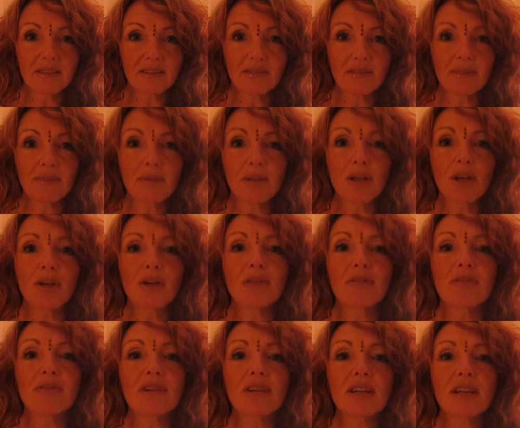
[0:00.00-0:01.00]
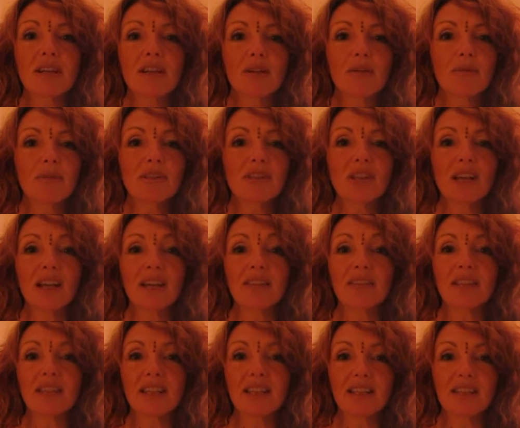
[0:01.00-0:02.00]
From the ovary, we channel
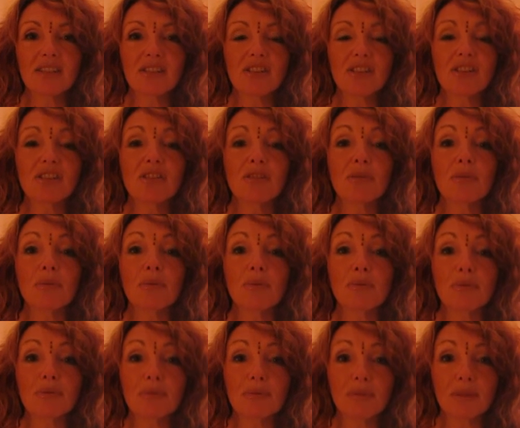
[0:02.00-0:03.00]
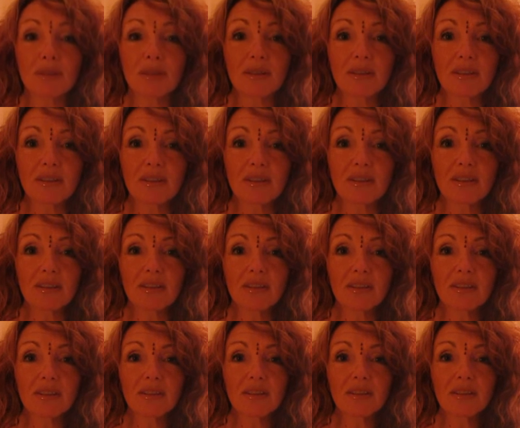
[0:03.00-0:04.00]
the energy to the womb
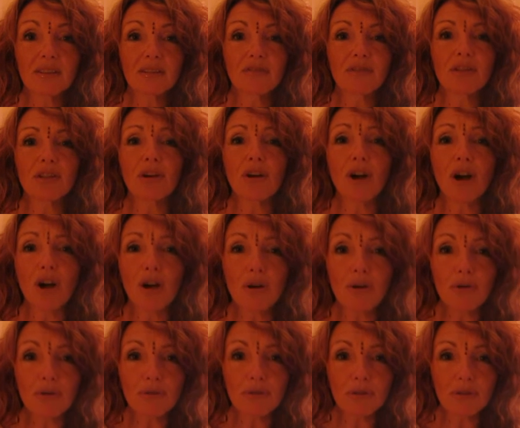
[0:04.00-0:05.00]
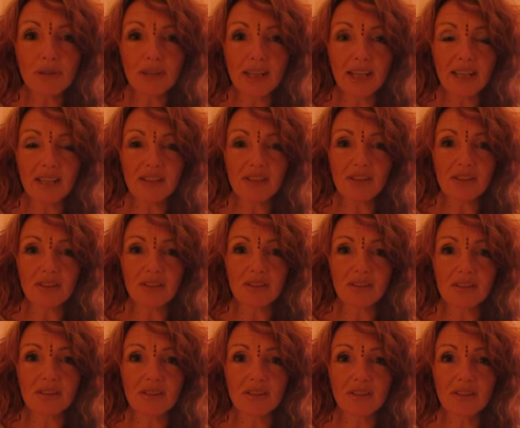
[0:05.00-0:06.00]
for your own
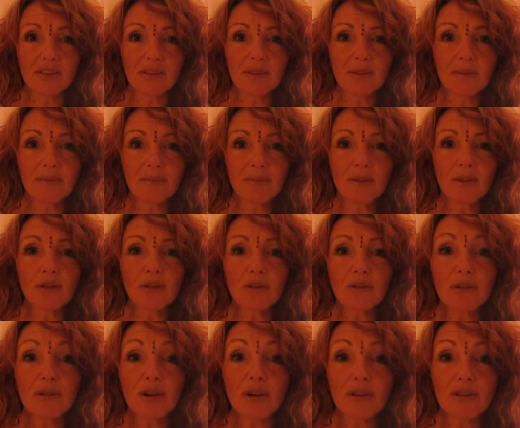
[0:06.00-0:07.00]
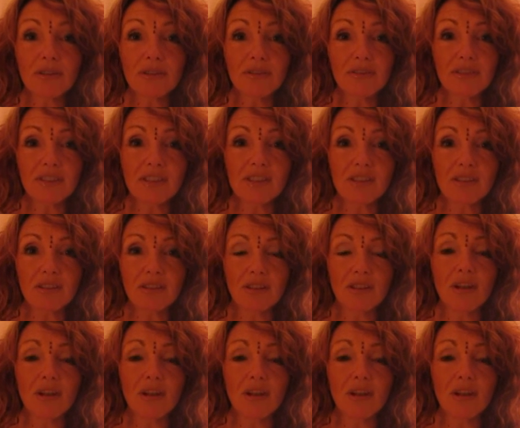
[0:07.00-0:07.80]
creations, your non-physical